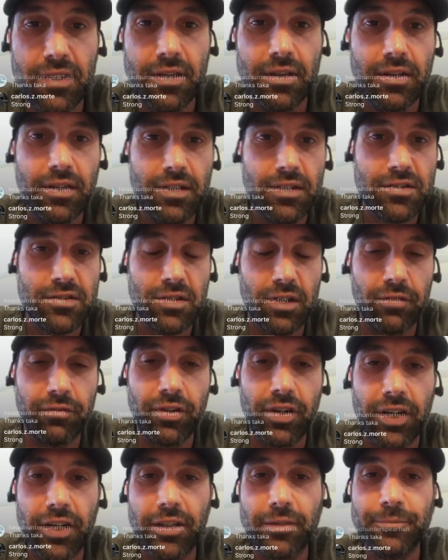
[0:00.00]
So tell
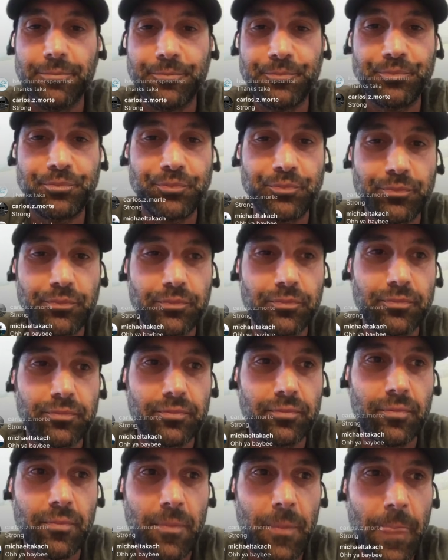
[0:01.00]
me about the craziest day
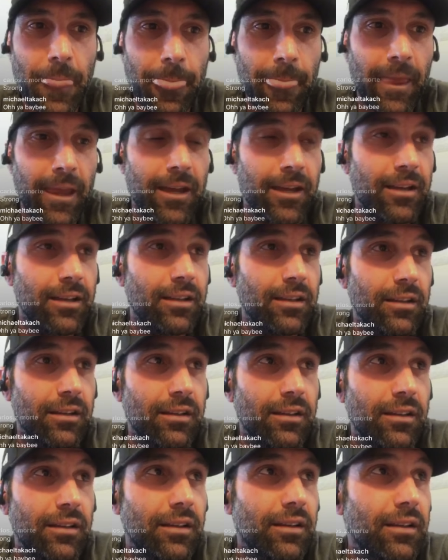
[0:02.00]
of bluefins you've had out there.